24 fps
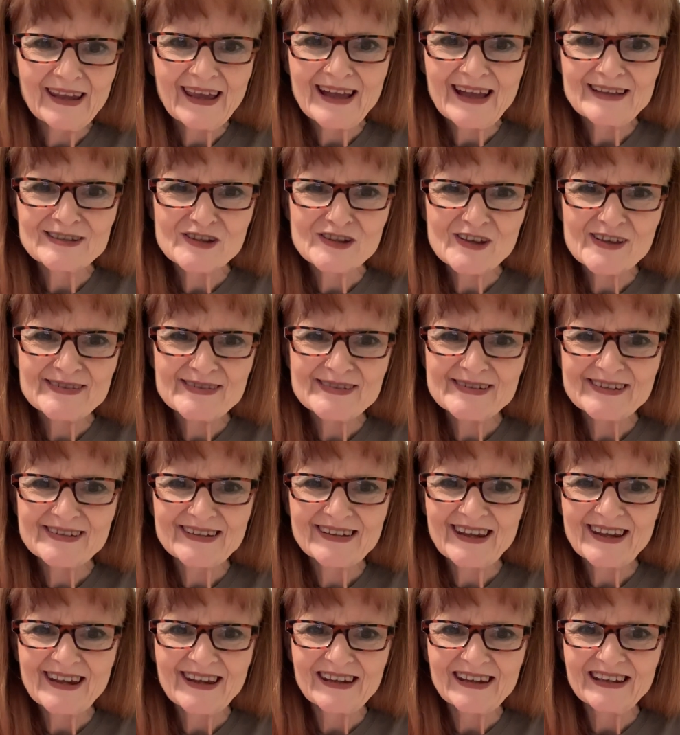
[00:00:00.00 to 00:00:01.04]
I just,
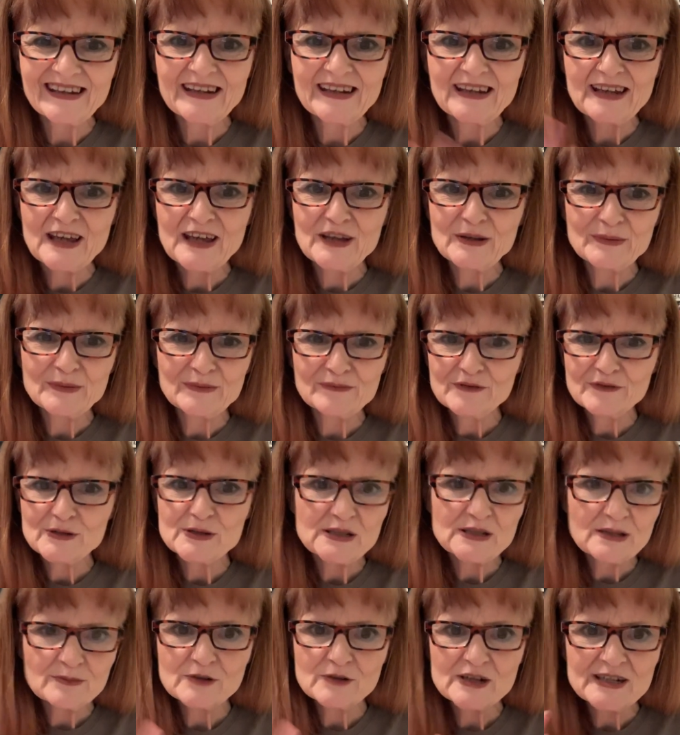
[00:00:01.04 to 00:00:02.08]
for
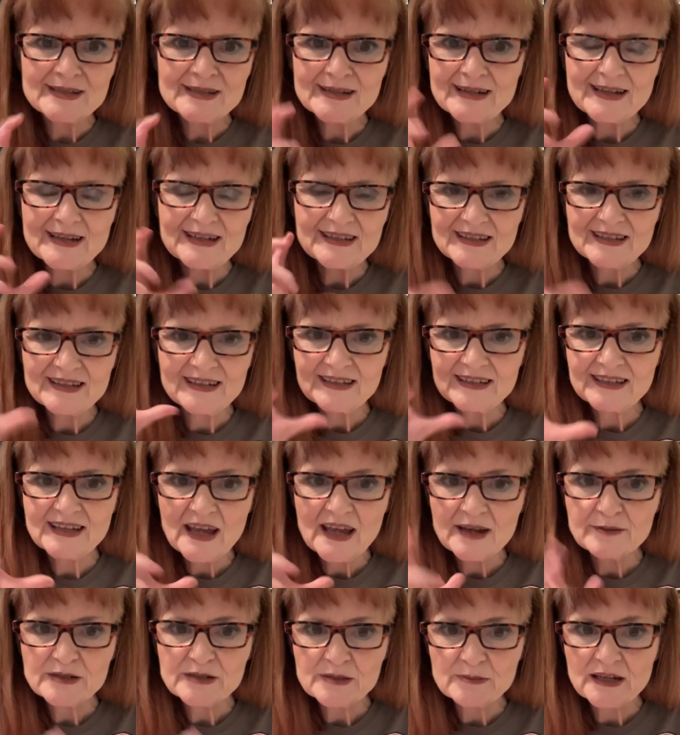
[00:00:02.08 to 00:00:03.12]
some reason it
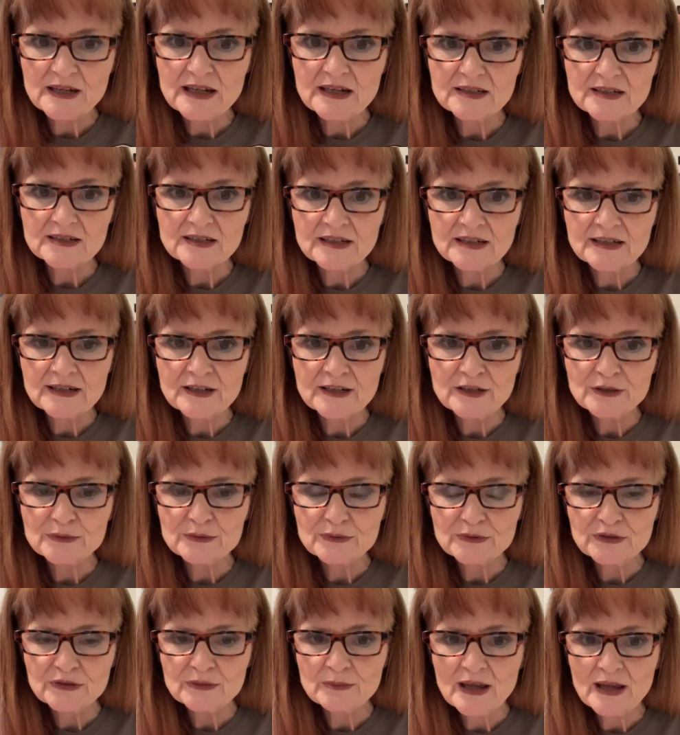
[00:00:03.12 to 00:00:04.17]
came to me,
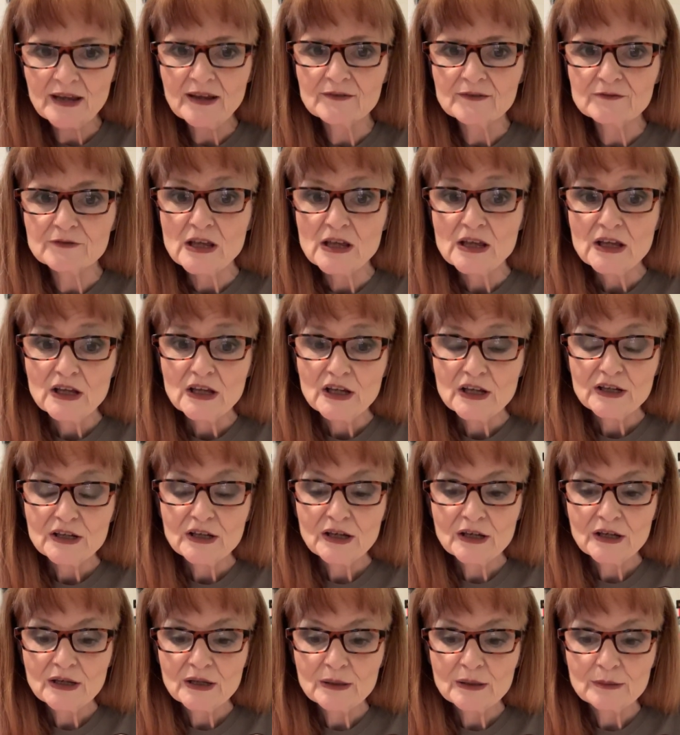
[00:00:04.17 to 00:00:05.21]
you may have
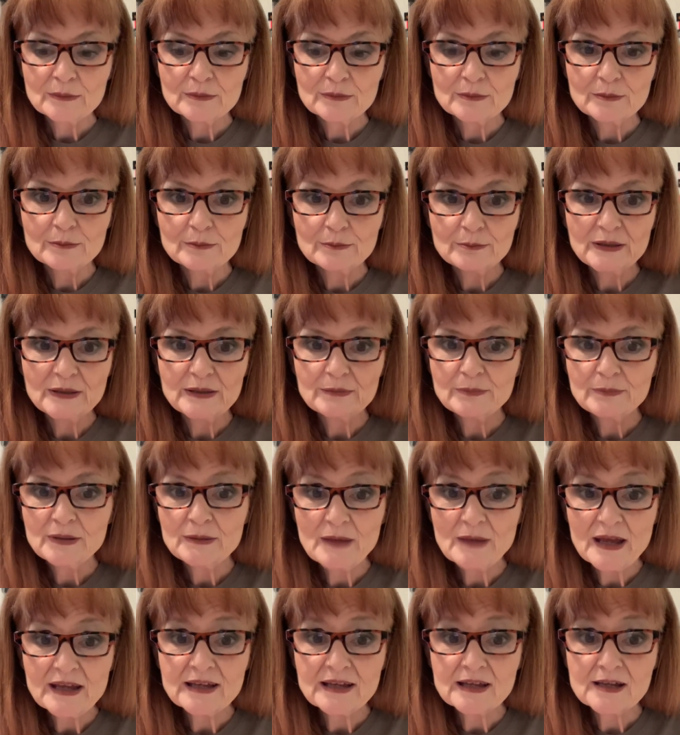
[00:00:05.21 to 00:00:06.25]
be
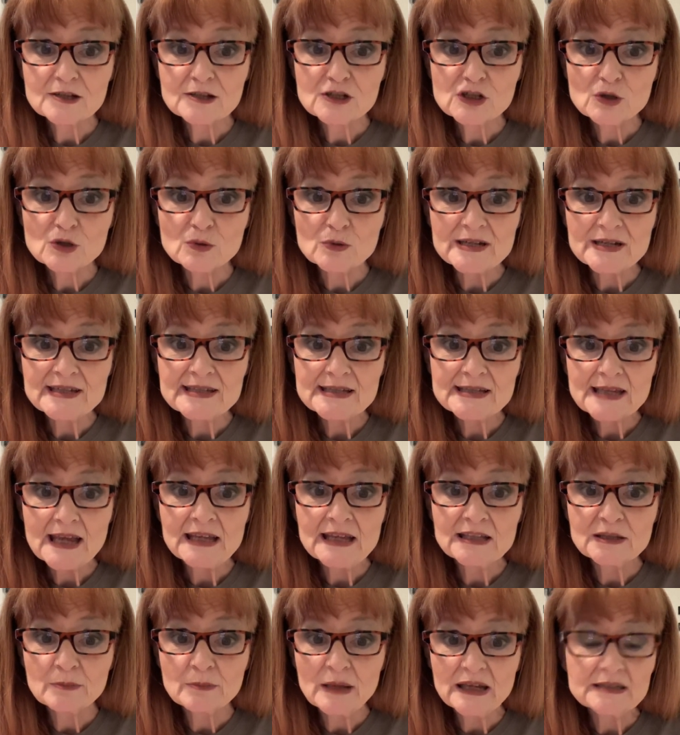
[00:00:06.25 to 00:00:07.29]
making a choice,
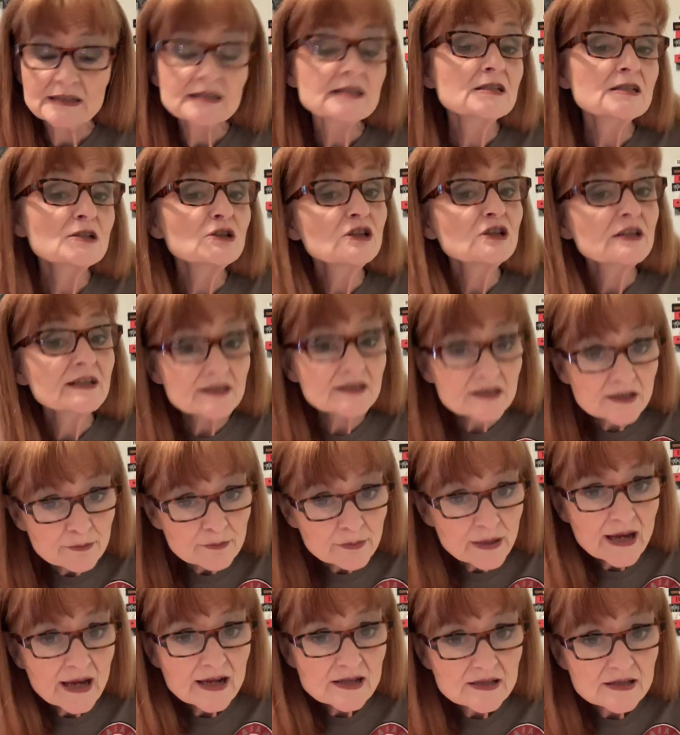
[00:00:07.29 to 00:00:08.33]
and you may need to look at some
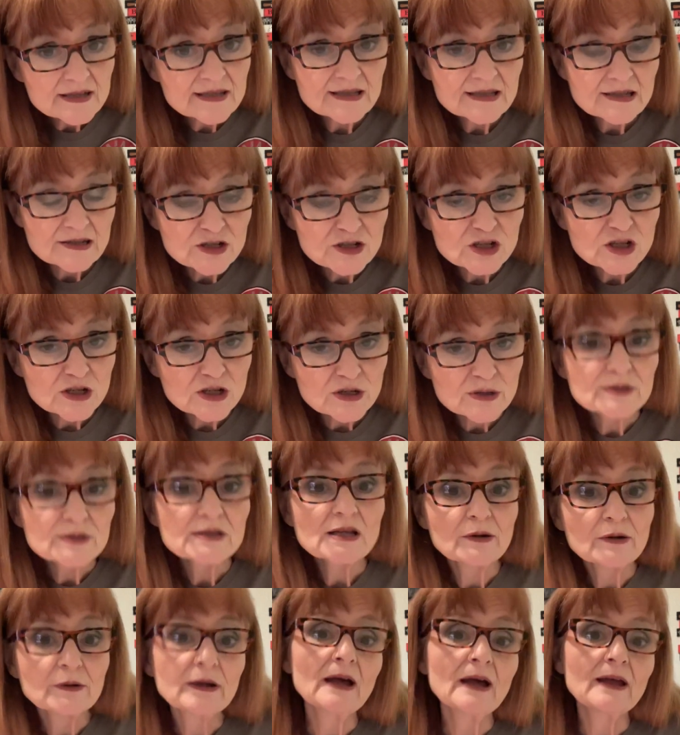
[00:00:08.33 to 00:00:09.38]
balance issues,
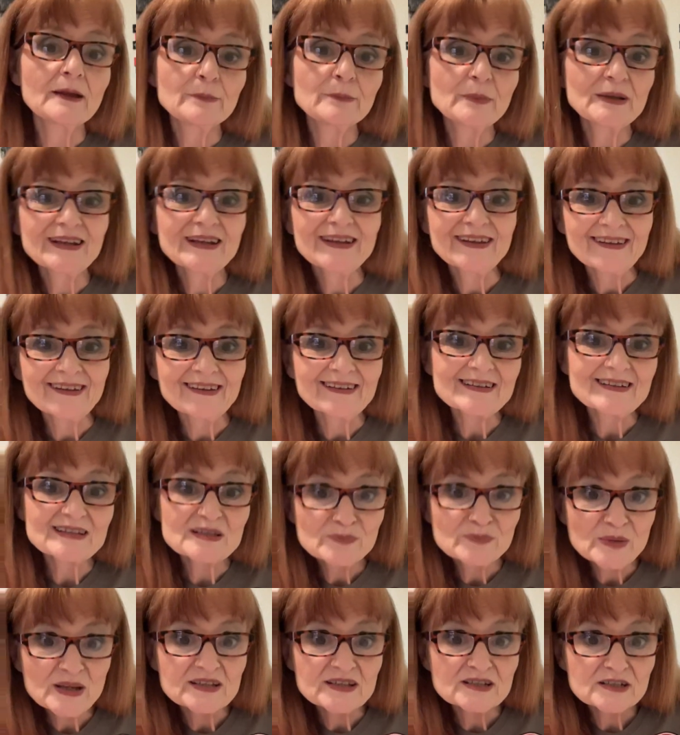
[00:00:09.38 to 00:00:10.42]
okay? But again, it
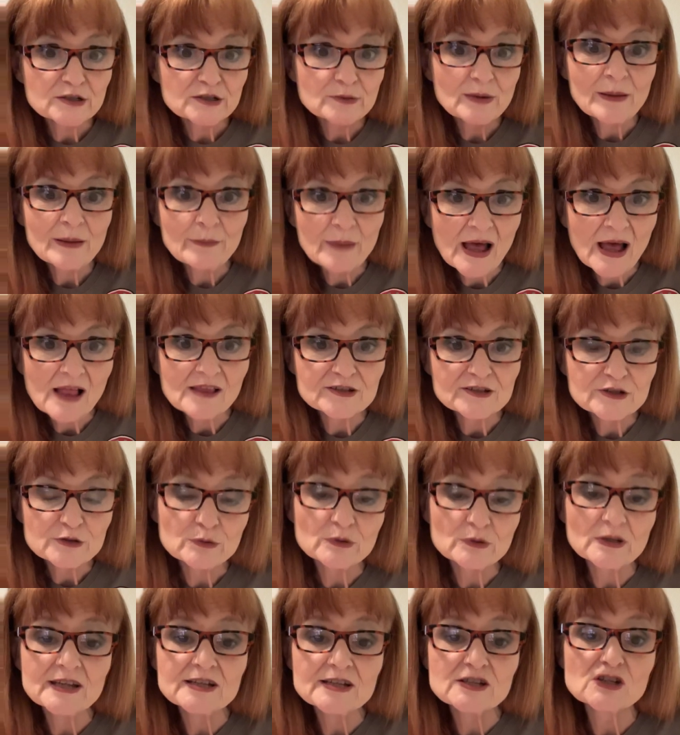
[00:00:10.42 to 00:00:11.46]
speaks to a balanced
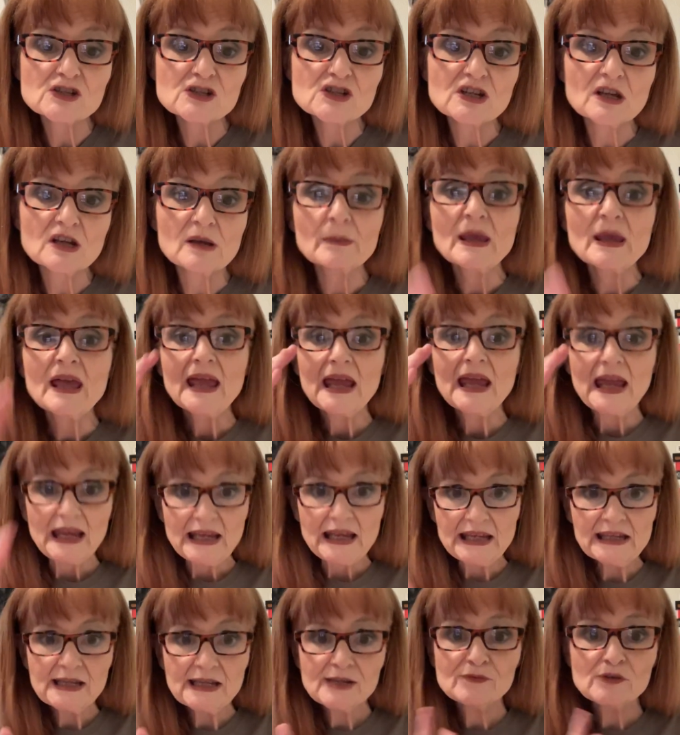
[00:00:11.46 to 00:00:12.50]
relationship
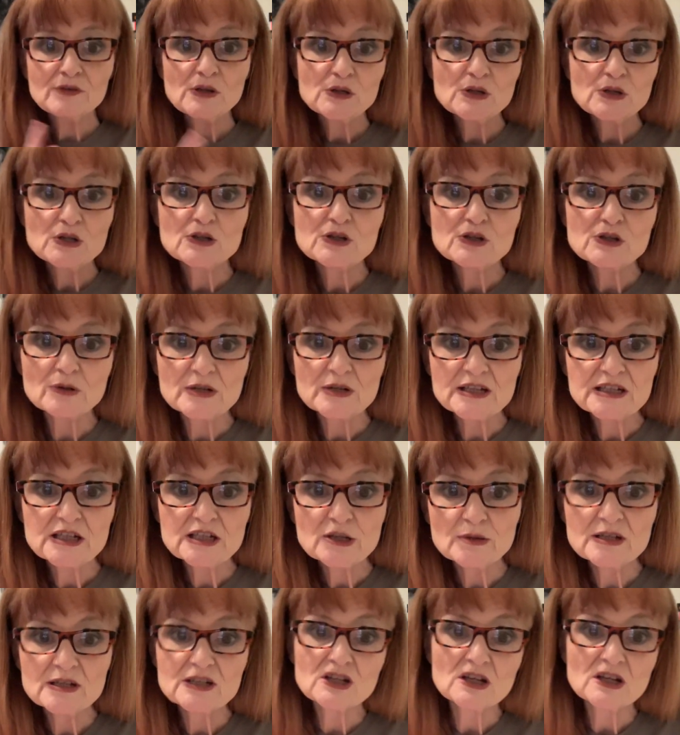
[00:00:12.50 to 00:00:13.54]
if you use your
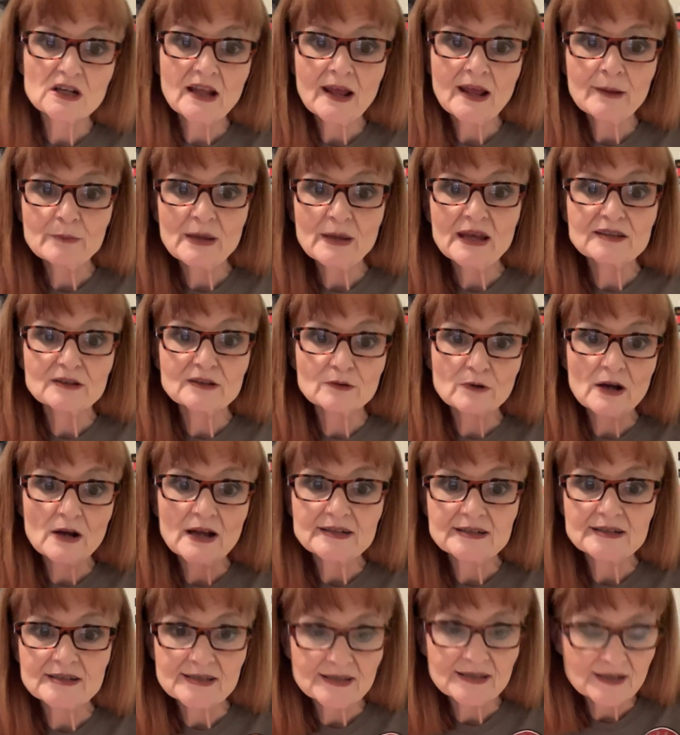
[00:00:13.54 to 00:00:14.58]
intuition and make the
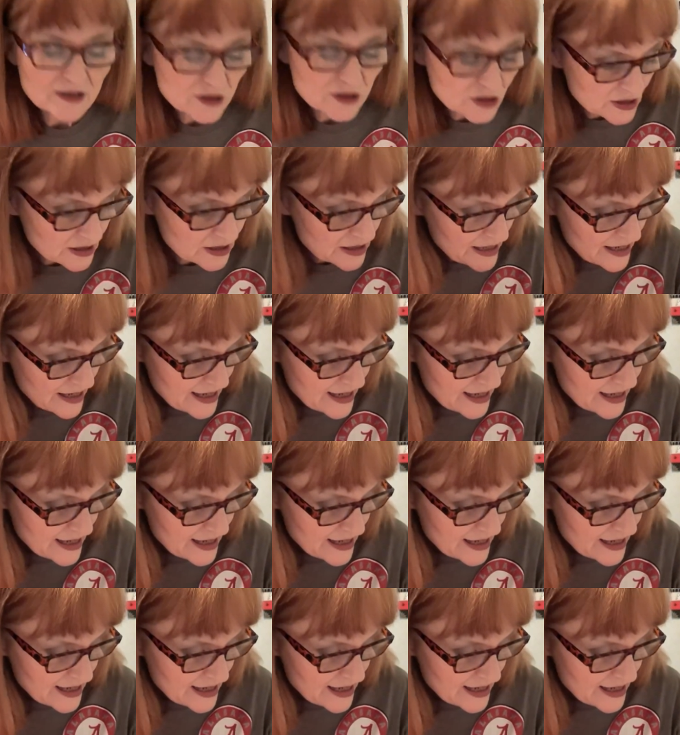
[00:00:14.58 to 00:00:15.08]
right decision.